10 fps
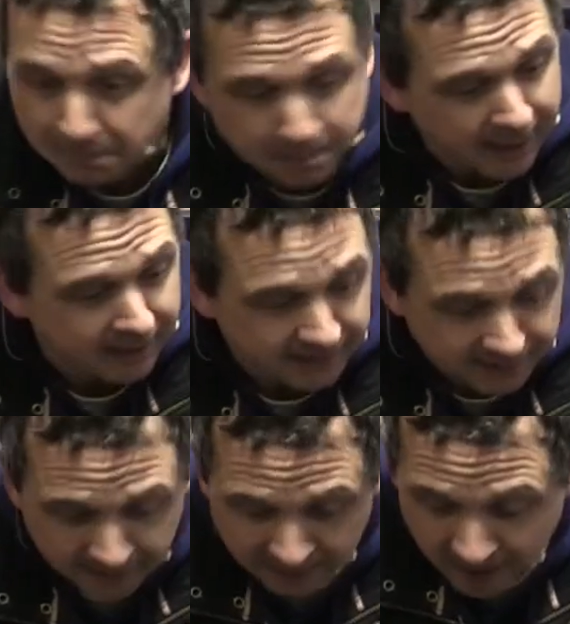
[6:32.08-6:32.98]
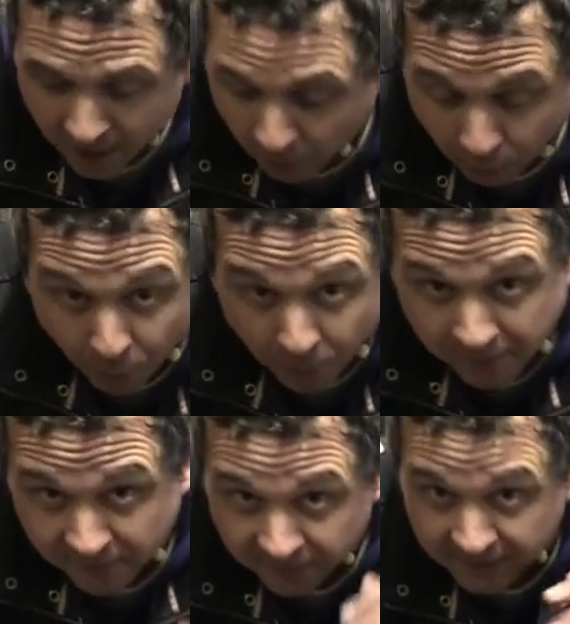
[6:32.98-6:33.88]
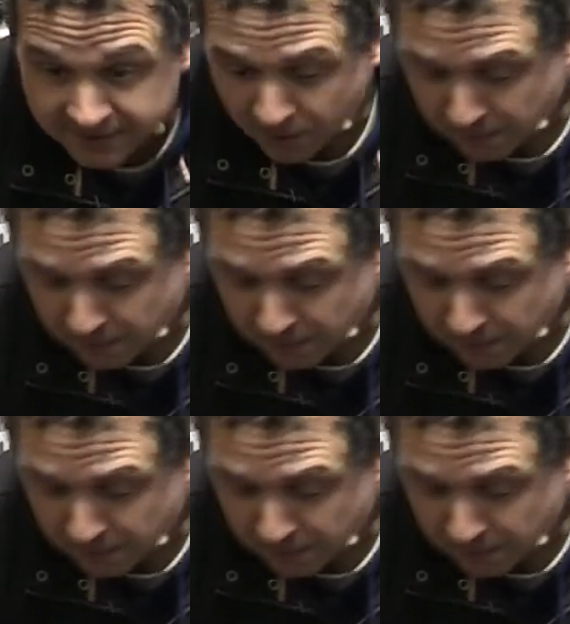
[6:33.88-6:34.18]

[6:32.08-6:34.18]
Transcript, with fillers: a band. Oh, one other thing, I